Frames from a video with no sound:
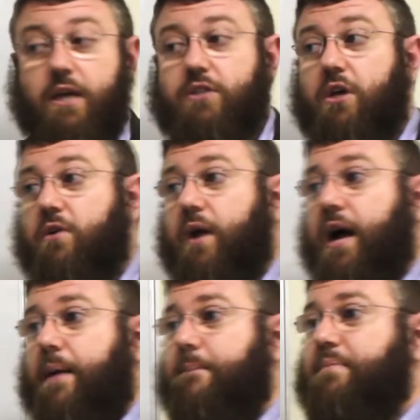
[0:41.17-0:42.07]
So
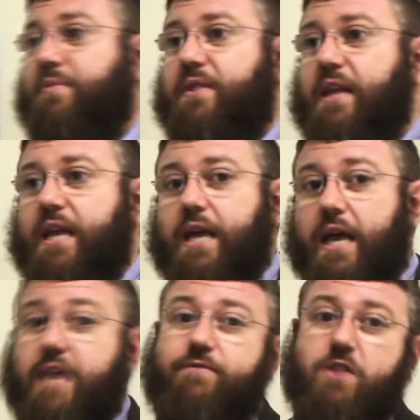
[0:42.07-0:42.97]

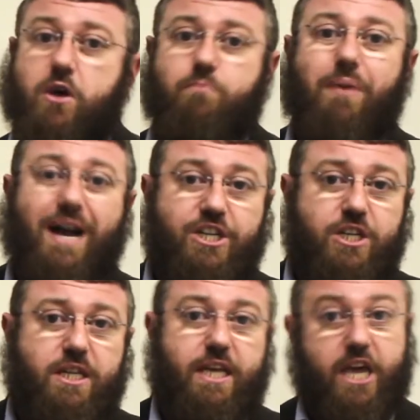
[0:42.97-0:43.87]
even though
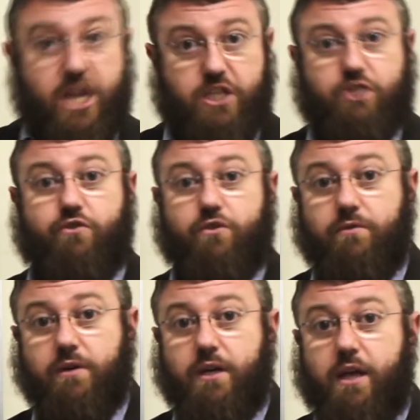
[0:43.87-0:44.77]
partially it is true,